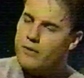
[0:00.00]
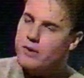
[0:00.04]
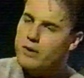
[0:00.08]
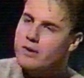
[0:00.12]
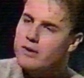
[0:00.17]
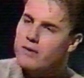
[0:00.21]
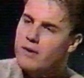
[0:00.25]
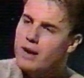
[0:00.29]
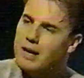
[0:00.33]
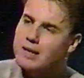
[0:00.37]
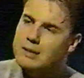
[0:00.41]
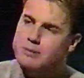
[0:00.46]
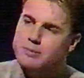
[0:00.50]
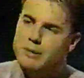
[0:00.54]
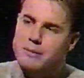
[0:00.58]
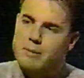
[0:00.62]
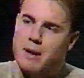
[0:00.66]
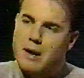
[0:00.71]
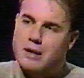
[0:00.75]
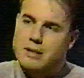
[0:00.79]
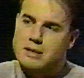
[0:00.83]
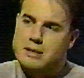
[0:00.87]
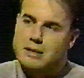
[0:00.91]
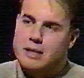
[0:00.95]
have asked me
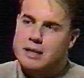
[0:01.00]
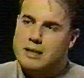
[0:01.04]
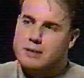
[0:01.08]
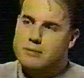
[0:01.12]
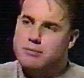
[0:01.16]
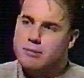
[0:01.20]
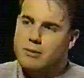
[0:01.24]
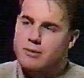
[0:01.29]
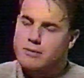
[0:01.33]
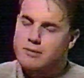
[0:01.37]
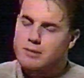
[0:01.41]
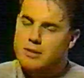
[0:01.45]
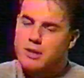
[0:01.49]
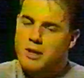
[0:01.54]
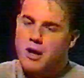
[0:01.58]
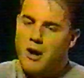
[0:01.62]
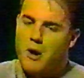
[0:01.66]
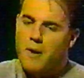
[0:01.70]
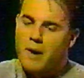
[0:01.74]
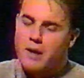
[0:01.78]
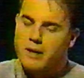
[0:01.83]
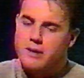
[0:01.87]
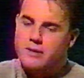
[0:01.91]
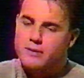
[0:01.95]
about 6 months
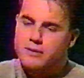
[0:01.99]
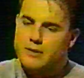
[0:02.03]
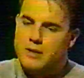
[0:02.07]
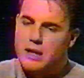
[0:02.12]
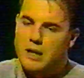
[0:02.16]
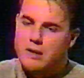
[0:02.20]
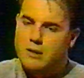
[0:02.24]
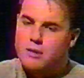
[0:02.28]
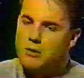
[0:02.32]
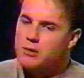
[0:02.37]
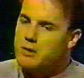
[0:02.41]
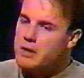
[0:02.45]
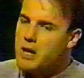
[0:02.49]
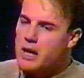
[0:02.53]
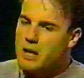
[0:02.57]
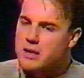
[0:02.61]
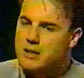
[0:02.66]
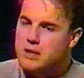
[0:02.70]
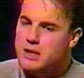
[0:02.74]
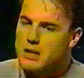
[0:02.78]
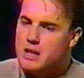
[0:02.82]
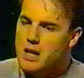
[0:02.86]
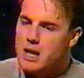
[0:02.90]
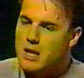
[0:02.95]
ago, I'd have said, oh yes,
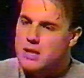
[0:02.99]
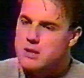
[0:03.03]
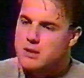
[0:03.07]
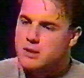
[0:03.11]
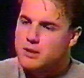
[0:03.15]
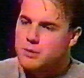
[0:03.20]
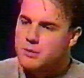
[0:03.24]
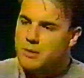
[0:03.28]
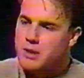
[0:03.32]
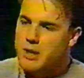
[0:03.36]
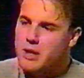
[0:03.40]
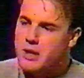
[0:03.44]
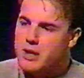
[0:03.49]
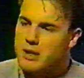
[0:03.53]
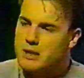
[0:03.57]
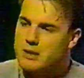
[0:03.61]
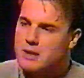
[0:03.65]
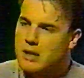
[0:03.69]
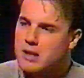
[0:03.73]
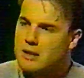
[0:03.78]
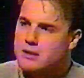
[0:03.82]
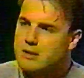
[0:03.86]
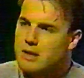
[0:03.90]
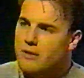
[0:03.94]
in the next 2 years
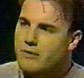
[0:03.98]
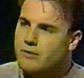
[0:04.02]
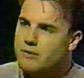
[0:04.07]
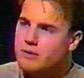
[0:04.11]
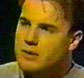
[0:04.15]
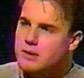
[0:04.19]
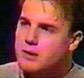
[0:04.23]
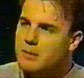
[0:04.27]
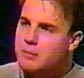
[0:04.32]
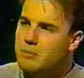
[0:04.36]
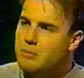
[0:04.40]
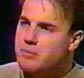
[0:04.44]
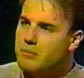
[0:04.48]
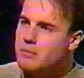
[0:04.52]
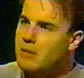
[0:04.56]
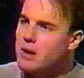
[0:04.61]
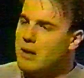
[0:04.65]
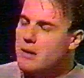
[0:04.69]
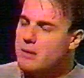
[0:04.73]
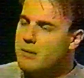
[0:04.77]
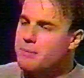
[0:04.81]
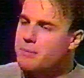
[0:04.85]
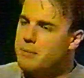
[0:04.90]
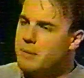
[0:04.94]
I'll definitely
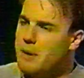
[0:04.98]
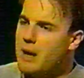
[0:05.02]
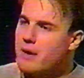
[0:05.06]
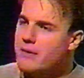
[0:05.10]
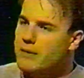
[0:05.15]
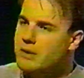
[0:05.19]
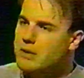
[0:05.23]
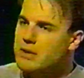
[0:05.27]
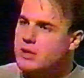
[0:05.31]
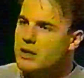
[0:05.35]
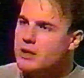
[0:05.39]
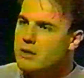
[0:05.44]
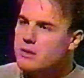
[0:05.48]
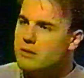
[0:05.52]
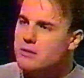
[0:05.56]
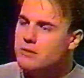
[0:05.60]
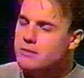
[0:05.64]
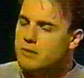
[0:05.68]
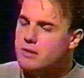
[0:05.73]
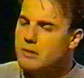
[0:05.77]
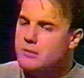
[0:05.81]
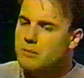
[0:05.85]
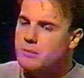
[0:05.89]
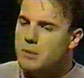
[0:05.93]
be having
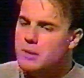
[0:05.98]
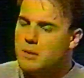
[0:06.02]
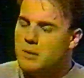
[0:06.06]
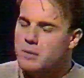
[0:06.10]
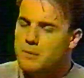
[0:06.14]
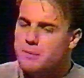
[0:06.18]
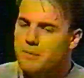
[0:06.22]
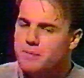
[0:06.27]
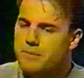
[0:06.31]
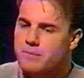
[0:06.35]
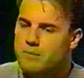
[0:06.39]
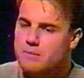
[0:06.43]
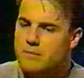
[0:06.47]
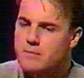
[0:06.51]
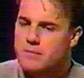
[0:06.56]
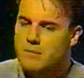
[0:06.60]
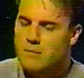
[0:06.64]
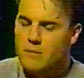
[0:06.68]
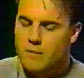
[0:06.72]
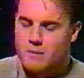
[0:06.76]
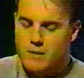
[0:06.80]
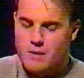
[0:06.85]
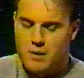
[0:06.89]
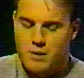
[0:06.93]
children, but
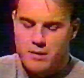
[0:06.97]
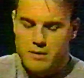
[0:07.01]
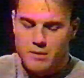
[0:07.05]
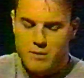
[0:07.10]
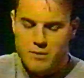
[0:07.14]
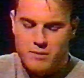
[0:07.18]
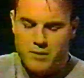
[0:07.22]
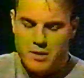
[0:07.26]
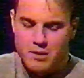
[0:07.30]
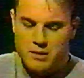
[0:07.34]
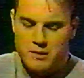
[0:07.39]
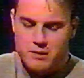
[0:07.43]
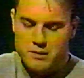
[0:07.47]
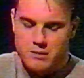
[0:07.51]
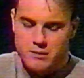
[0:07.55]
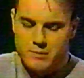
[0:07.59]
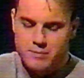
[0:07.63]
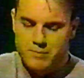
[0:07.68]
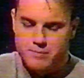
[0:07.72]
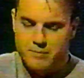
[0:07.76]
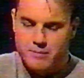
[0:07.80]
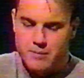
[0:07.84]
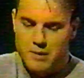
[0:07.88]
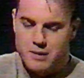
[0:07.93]
I don't think
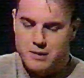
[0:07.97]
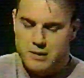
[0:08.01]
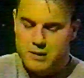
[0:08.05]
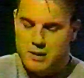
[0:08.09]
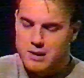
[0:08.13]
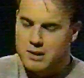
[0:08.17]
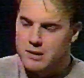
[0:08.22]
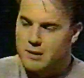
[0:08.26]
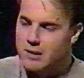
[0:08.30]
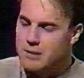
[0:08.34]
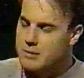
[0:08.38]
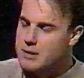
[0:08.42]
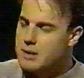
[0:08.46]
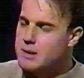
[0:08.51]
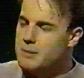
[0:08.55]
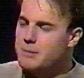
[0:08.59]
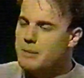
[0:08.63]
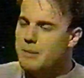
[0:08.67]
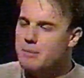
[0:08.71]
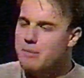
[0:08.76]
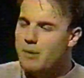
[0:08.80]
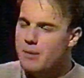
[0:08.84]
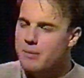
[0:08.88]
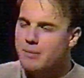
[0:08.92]
it's gonna
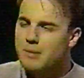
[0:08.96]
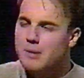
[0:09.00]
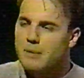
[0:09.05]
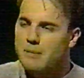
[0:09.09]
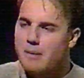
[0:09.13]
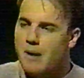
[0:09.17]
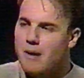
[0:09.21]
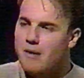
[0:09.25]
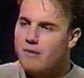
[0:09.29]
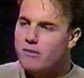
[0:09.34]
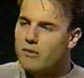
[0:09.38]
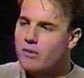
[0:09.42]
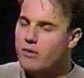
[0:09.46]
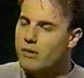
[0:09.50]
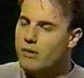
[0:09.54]
be probably about 4 or